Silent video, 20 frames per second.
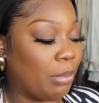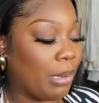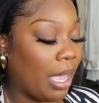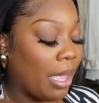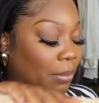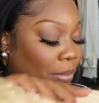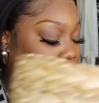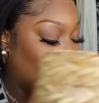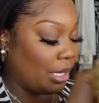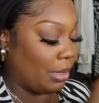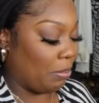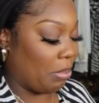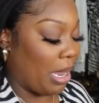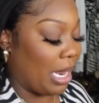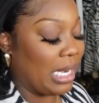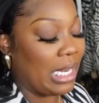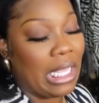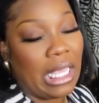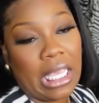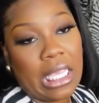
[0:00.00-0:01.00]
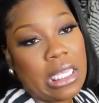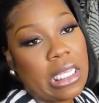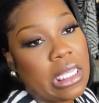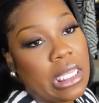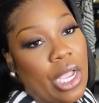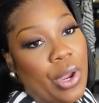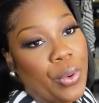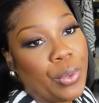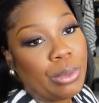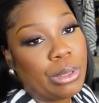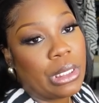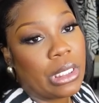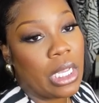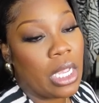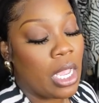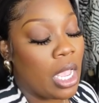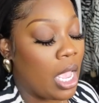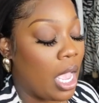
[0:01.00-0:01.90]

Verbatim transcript: But I'm going to probably insert